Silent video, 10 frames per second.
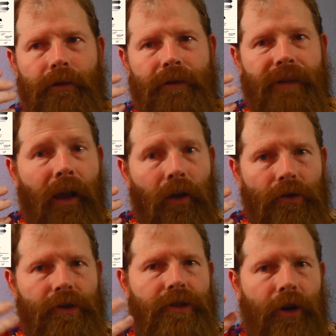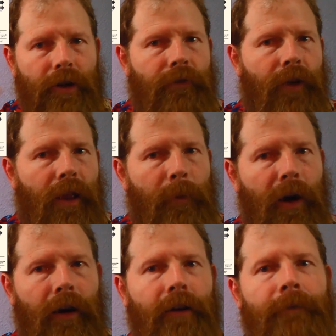cells start to fall
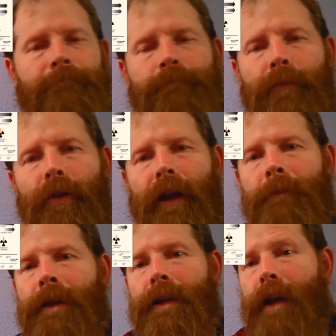apart. Okay.